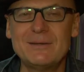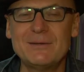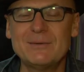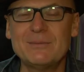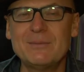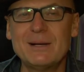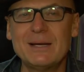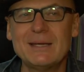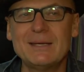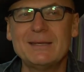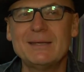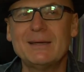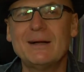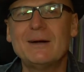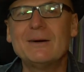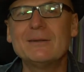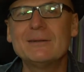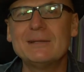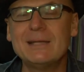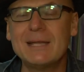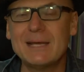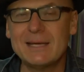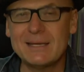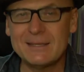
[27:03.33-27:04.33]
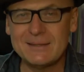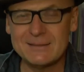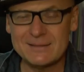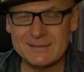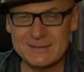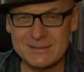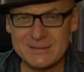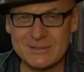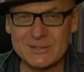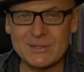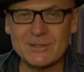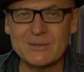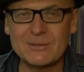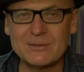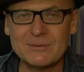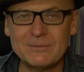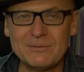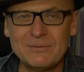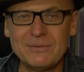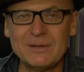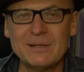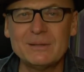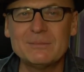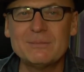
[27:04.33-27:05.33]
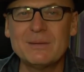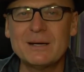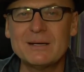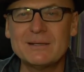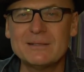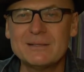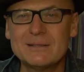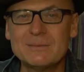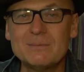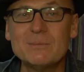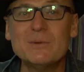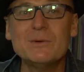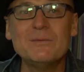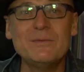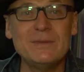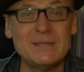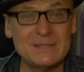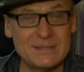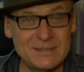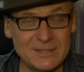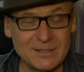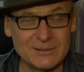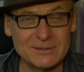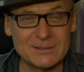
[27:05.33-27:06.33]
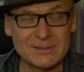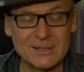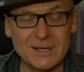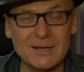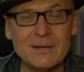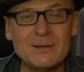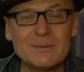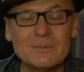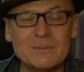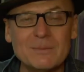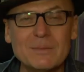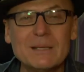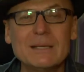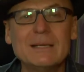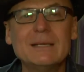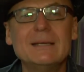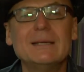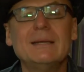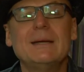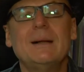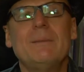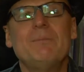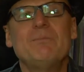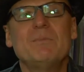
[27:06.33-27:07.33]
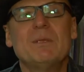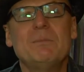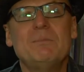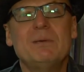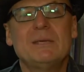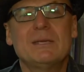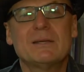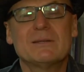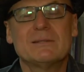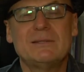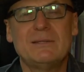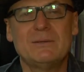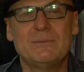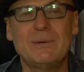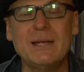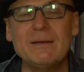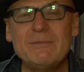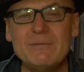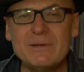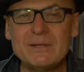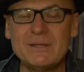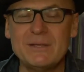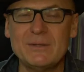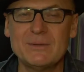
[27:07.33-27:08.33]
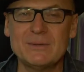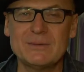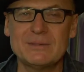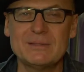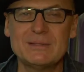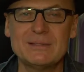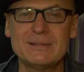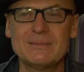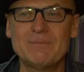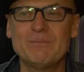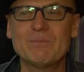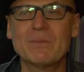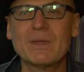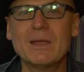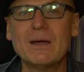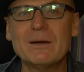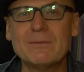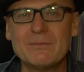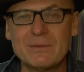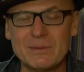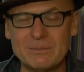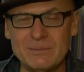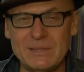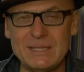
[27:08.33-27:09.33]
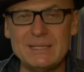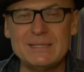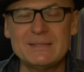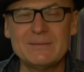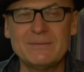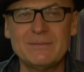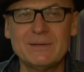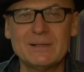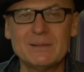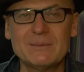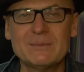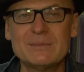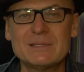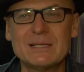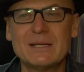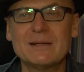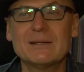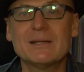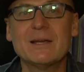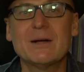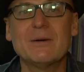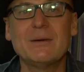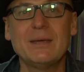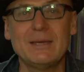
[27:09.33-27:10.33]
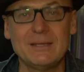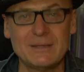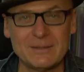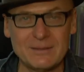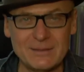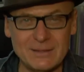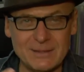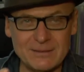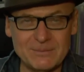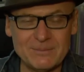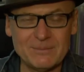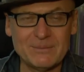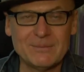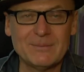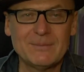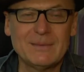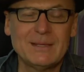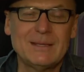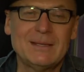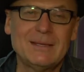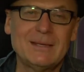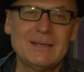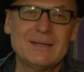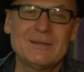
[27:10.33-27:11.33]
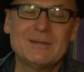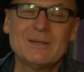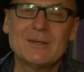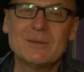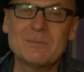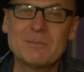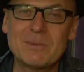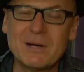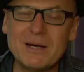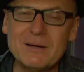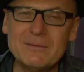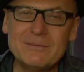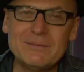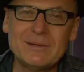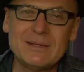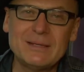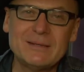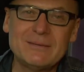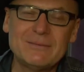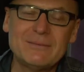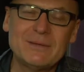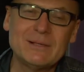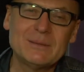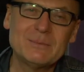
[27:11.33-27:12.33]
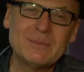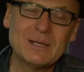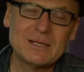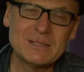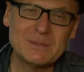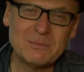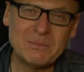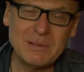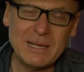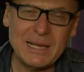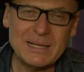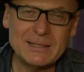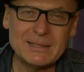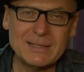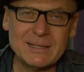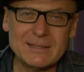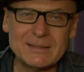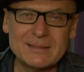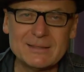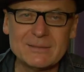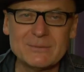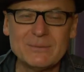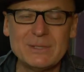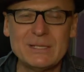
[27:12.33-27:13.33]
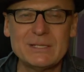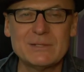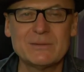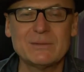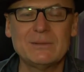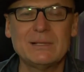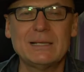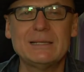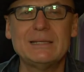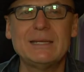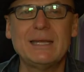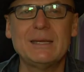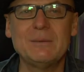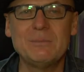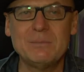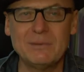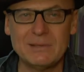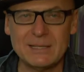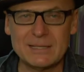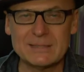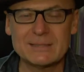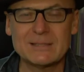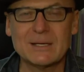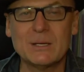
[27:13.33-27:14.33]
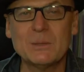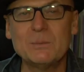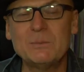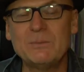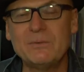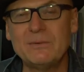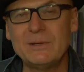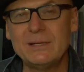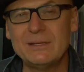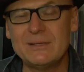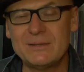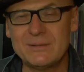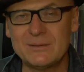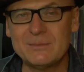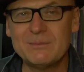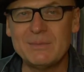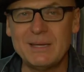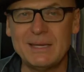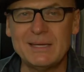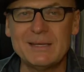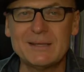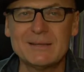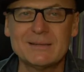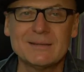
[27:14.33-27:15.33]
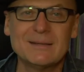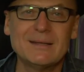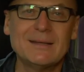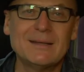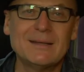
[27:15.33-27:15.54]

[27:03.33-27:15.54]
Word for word: through my online store, filmartmovies.com, because the revenues from these films are going to the Non-profit Film Art Planet, which will enable us hopefully to make